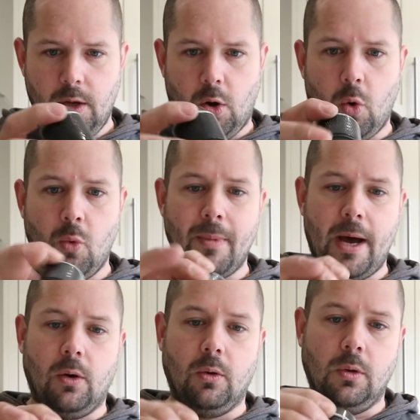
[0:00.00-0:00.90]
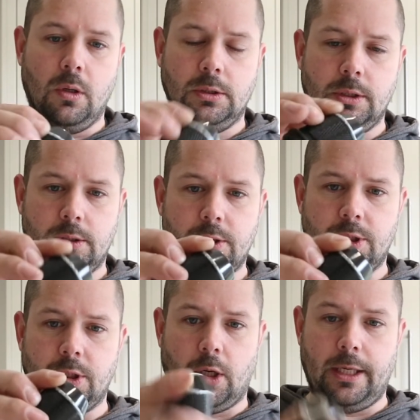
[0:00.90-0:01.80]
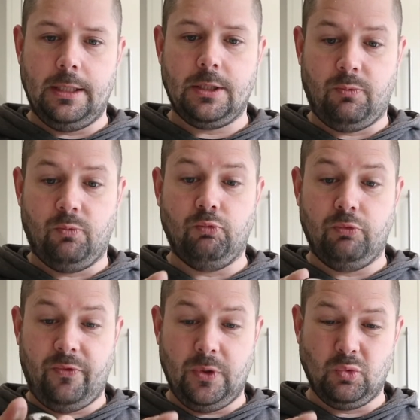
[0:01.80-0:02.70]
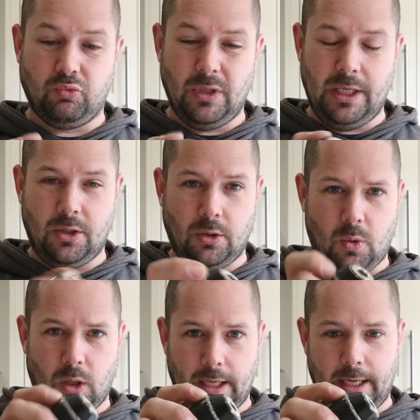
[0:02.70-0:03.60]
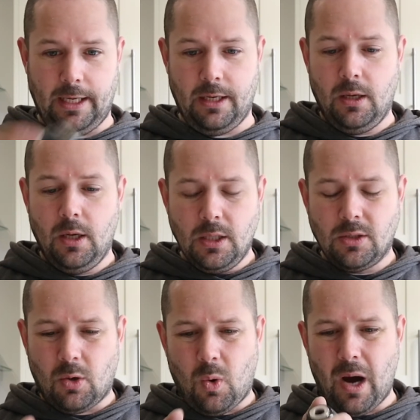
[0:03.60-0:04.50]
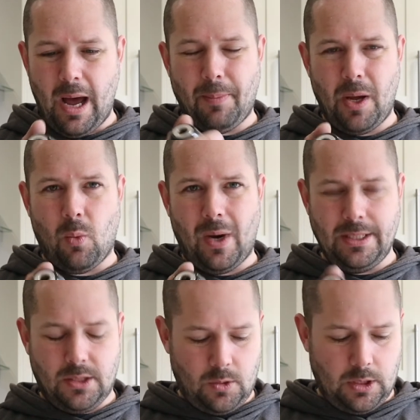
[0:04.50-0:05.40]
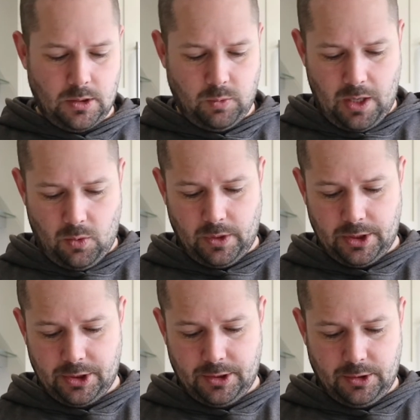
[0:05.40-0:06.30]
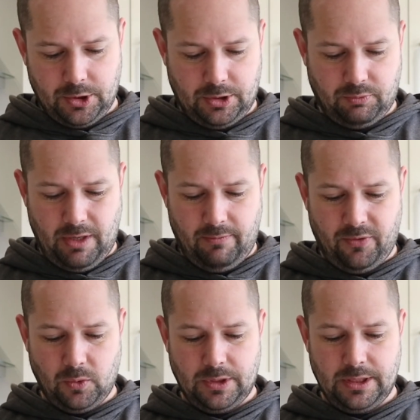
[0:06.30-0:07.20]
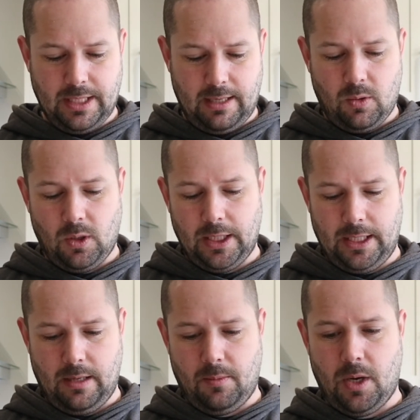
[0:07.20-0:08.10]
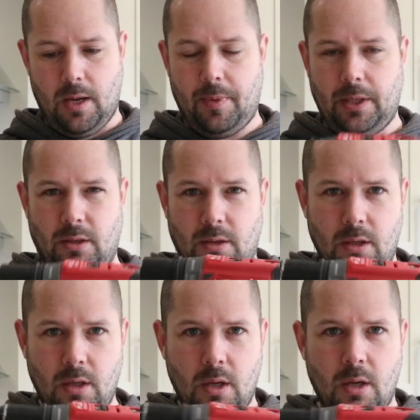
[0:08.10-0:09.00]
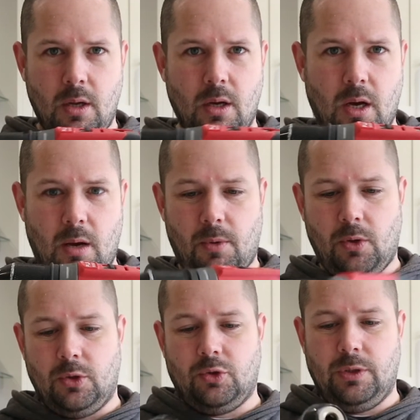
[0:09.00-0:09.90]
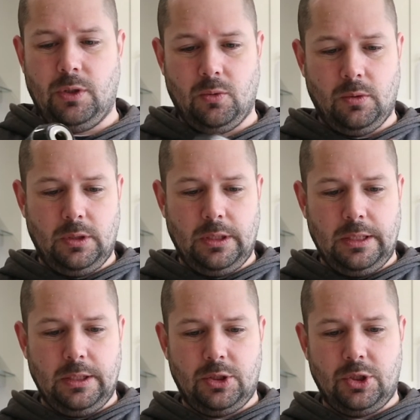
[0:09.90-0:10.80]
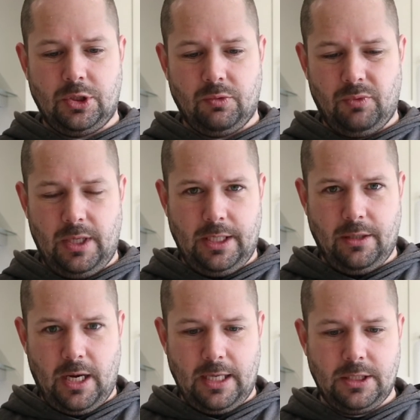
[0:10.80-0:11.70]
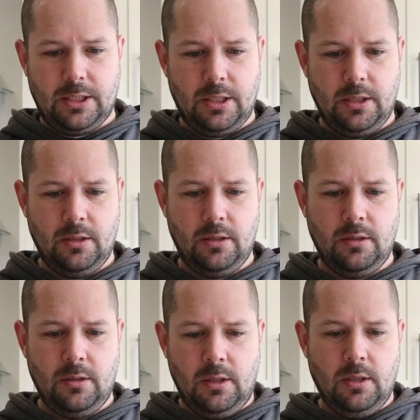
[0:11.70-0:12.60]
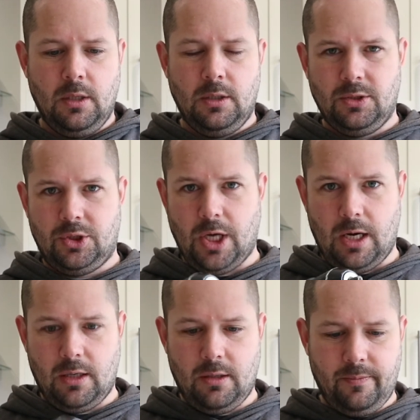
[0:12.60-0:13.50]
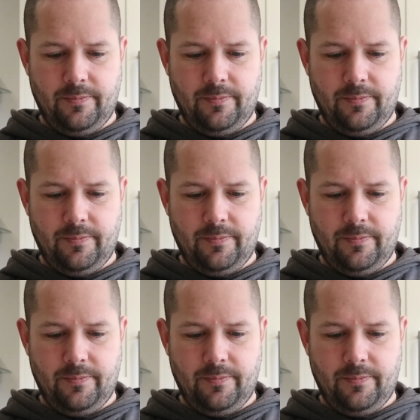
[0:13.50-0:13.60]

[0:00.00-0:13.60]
all metal, solid, feels really good quality. Got quite a bit of weight to it as well, which just reinforces that quality in my opinion. On the drill, just a really nice chuck.